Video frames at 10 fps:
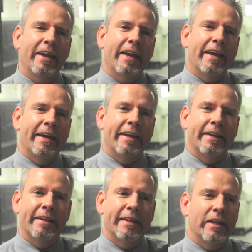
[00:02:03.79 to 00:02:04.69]
and
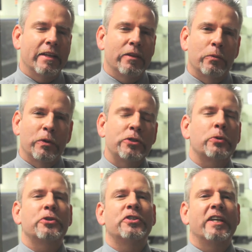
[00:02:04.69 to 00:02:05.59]
the
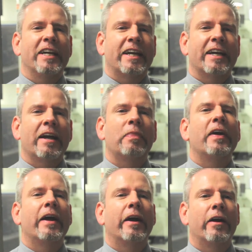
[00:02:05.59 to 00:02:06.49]
resources that you can get
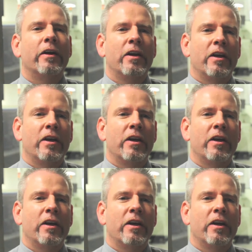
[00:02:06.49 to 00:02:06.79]
there